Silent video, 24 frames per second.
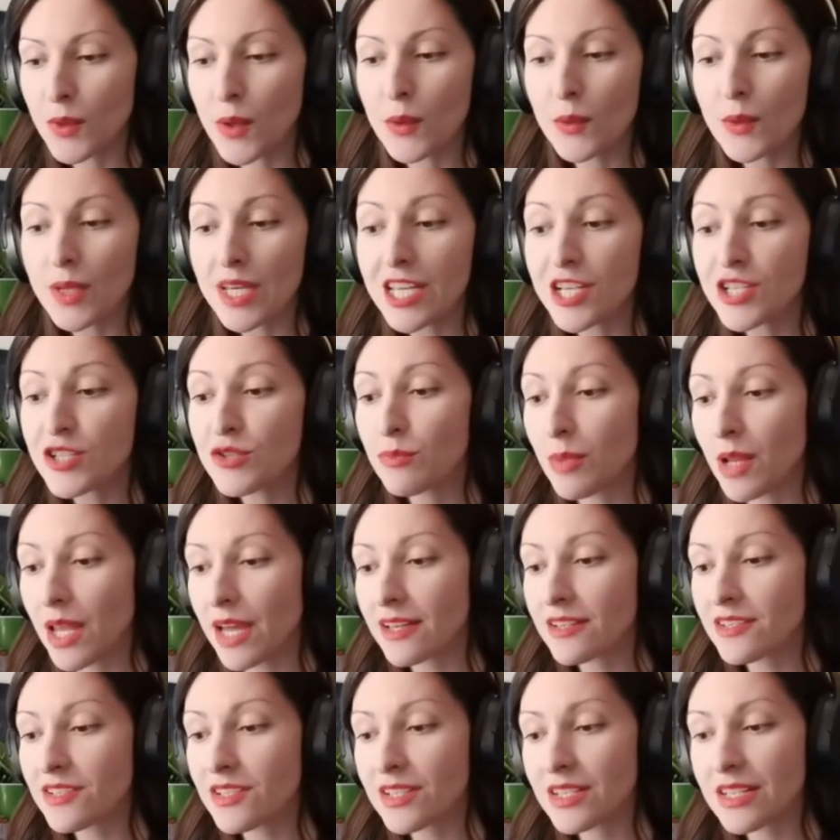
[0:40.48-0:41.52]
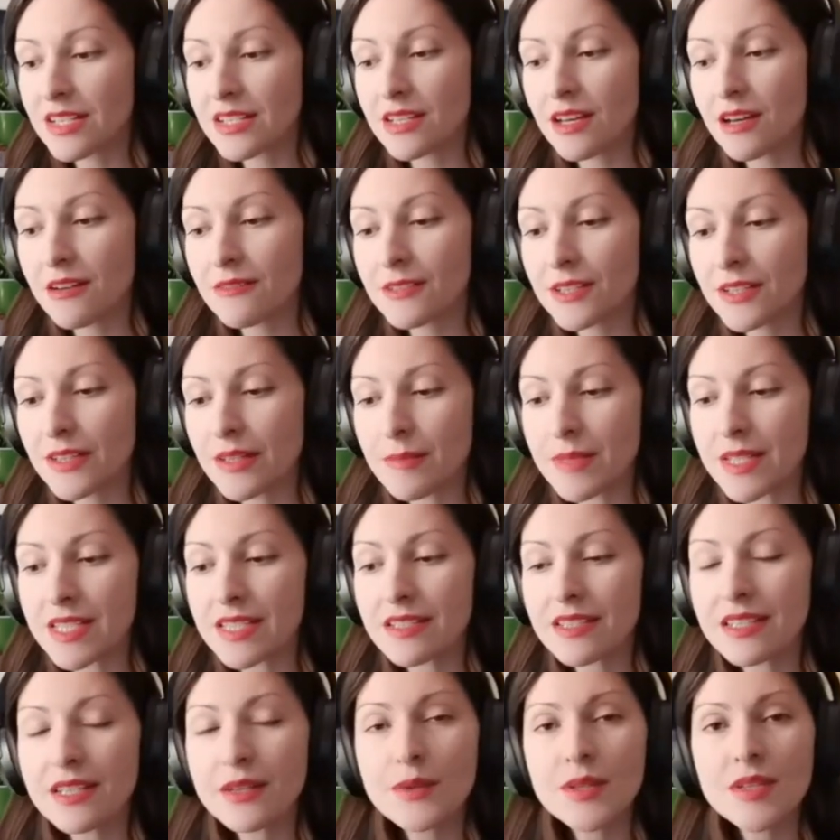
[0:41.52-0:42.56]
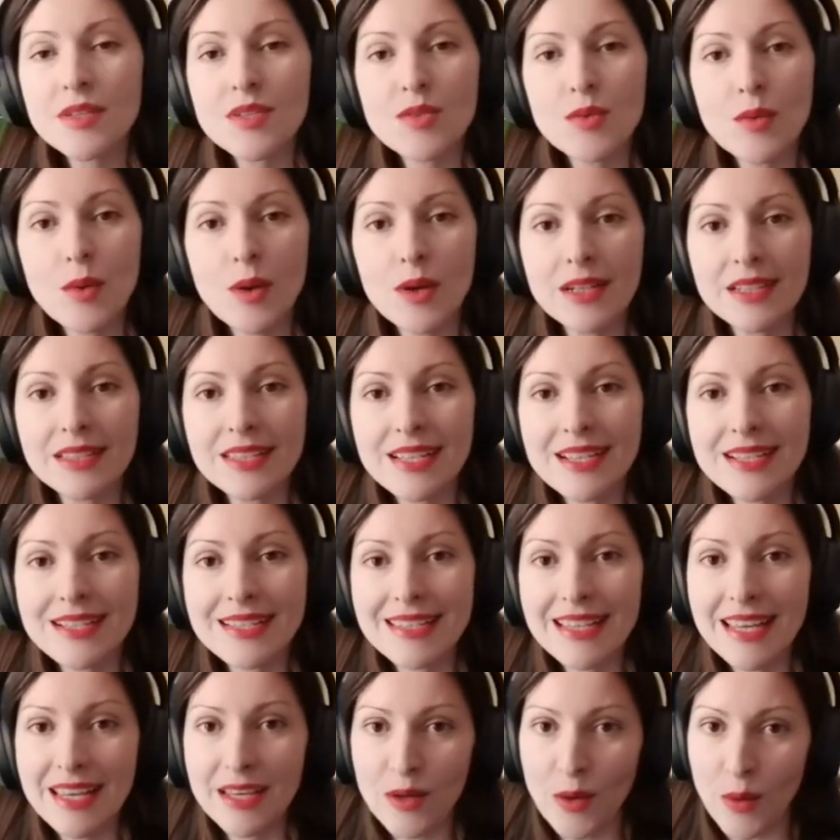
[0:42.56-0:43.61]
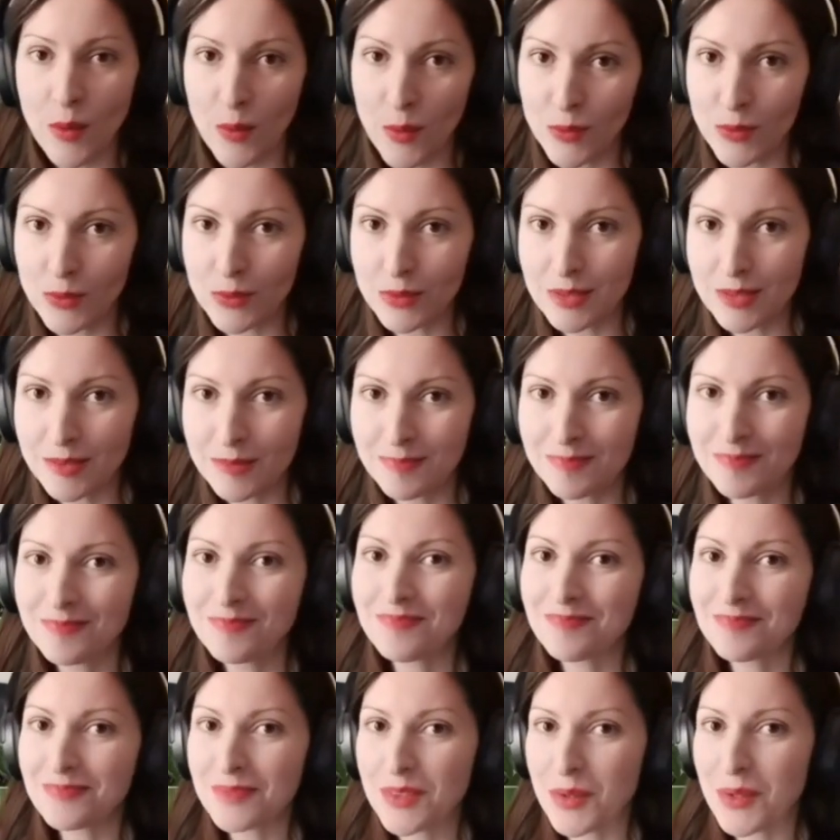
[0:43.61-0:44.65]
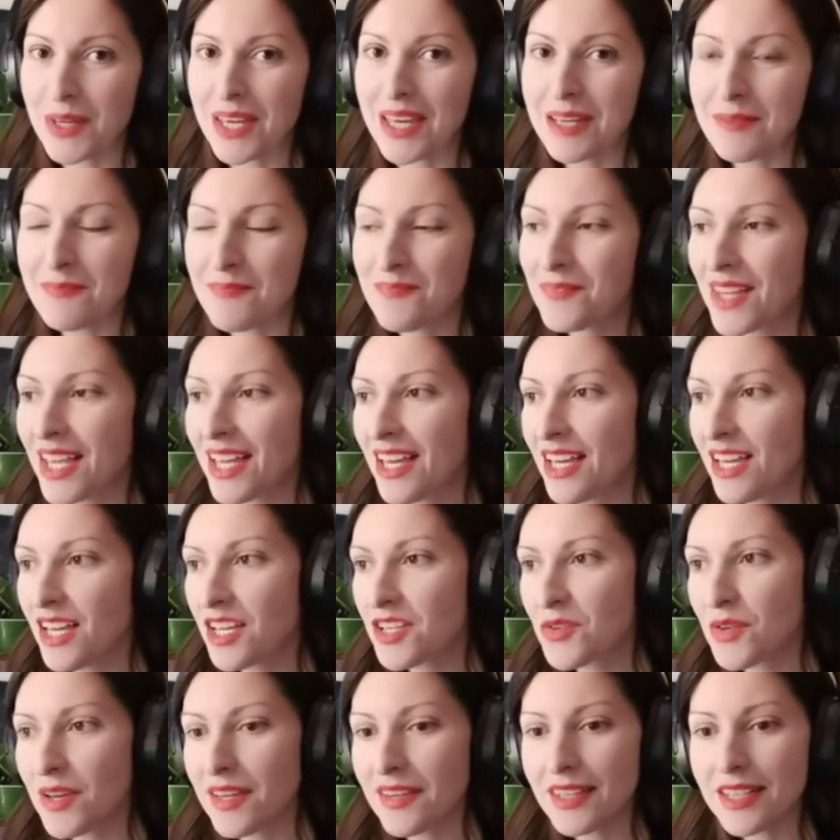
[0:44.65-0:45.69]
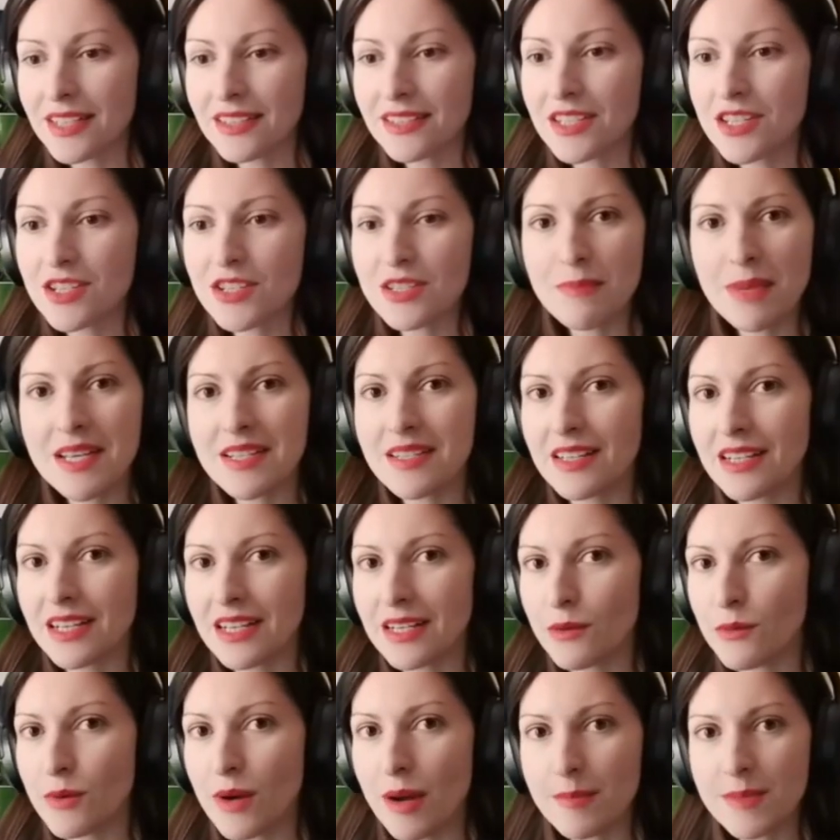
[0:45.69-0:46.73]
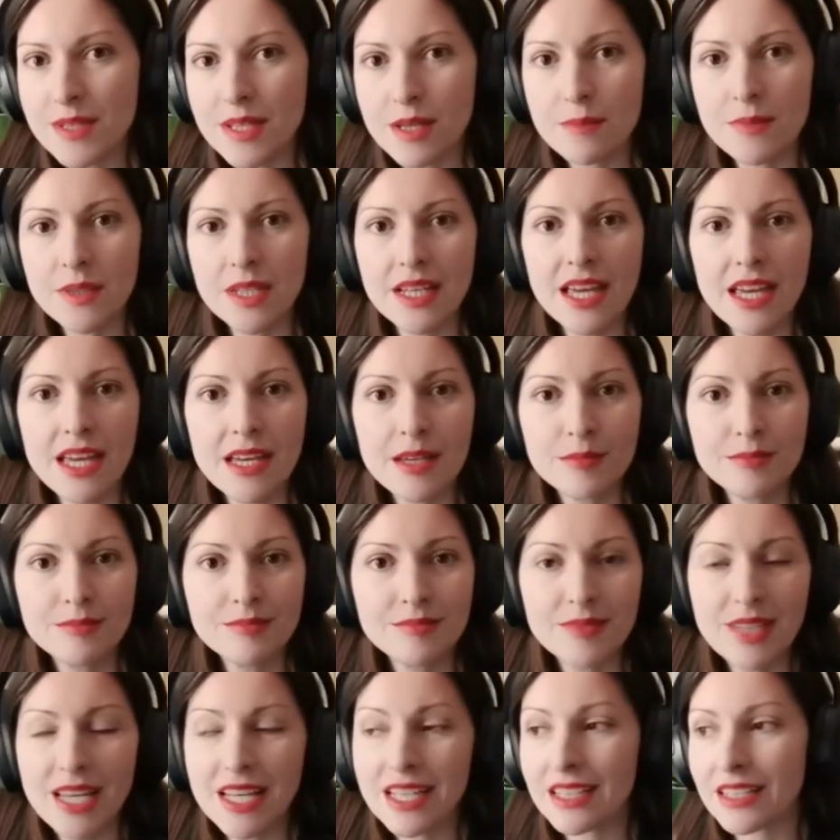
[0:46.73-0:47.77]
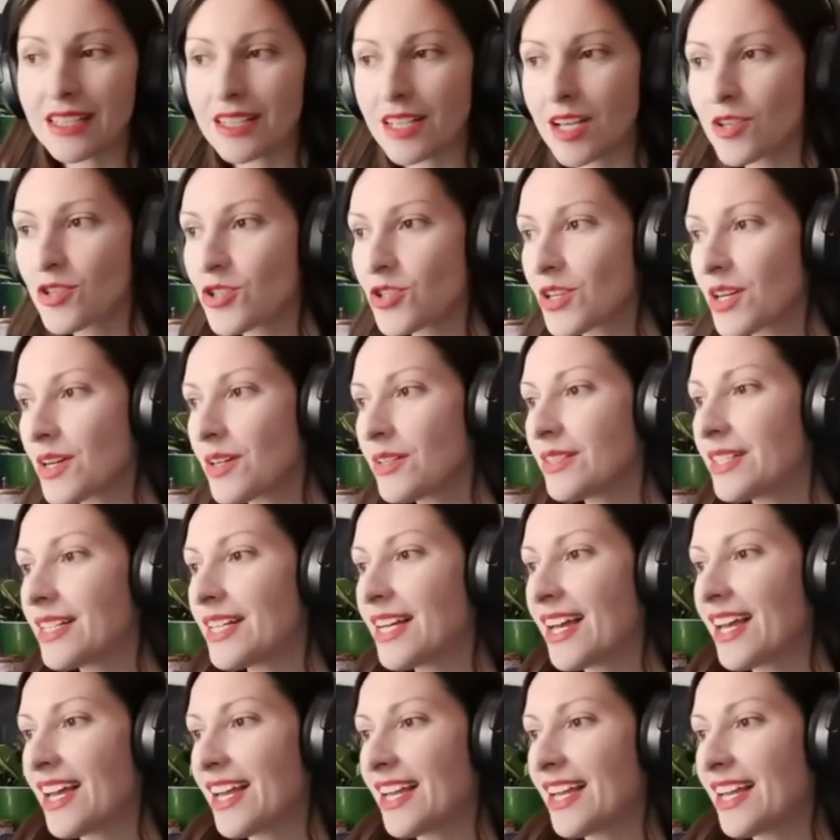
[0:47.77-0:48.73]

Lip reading: Grow each plant to discover the mysterious qualities they hold." Okay, so I think this basically wraps up the game in a nutshell.